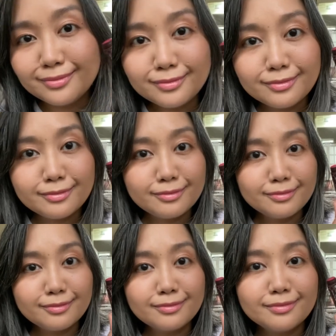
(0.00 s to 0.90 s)

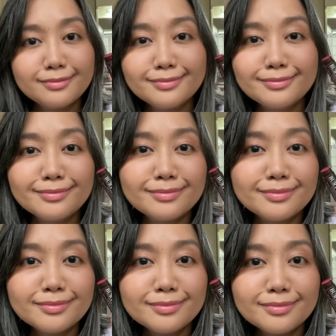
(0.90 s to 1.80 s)

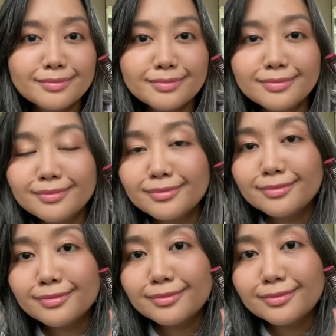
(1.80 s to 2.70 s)

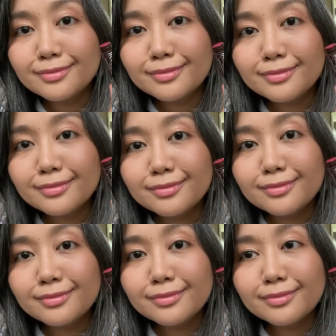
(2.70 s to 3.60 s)

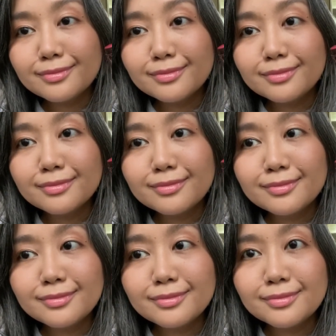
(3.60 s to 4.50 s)

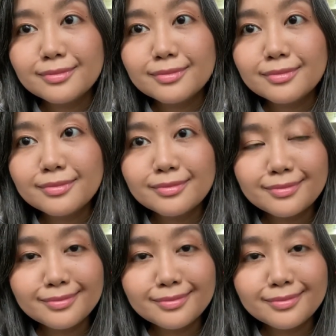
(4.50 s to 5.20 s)
No one is speaking in this clip.